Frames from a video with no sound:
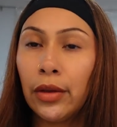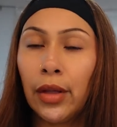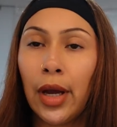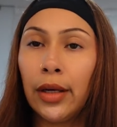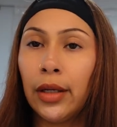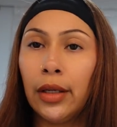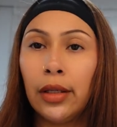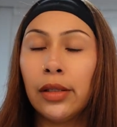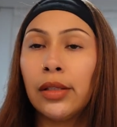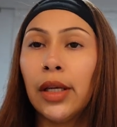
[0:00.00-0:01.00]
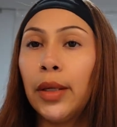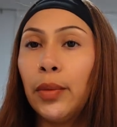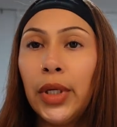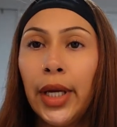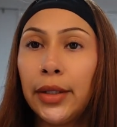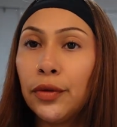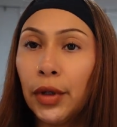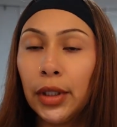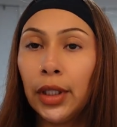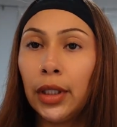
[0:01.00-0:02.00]
that is like pH
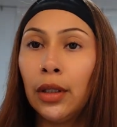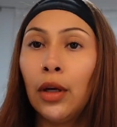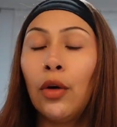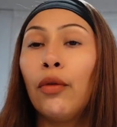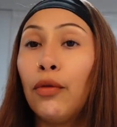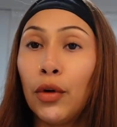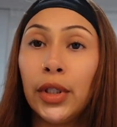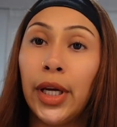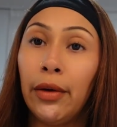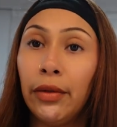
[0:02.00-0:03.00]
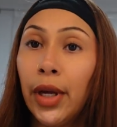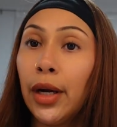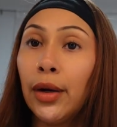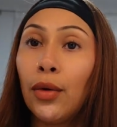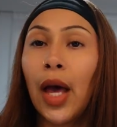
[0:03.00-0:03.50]
friendly for down there.